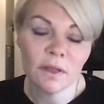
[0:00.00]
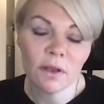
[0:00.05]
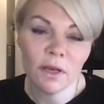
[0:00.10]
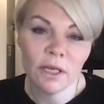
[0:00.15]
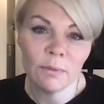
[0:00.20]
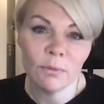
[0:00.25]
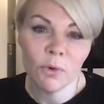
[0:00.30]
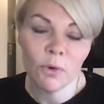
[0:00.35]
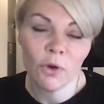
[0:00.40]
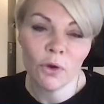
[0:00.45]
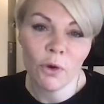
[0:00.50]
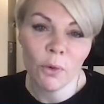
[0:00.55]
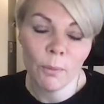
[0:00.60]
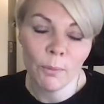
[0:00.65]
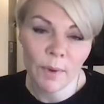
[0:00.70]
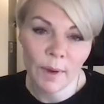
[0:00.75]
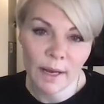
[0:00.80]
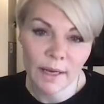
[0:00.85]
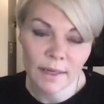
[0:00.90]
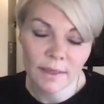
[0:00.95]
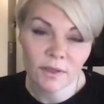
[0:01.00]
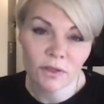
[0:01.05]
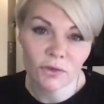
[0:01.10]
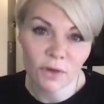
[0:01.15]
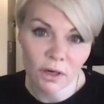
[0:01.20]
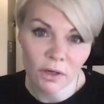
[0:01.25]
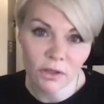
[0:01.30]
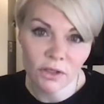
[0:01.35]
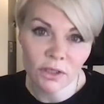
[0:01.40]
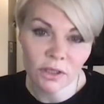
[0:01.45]
more complex
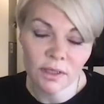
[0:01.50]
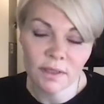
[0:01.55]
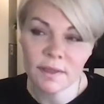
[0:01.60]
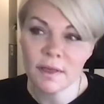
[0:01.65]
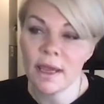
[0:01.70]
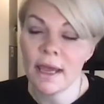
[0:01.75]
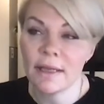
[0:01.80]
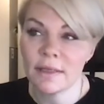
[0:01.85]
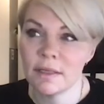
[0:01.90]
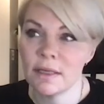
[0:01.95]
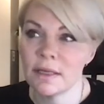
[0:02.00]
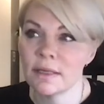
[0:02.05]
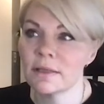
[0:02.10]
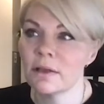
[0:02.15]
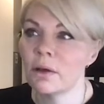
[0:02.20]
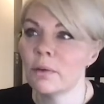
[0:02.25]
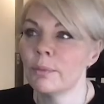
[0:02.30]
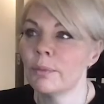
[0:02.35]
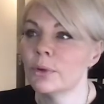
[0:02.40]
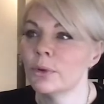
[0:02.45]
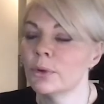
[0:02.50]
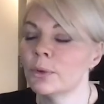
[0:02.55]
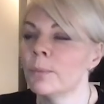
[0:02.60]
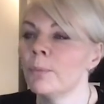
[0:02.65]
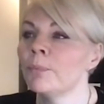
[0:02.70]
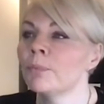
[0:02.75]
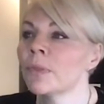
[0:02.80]
structures, as an example.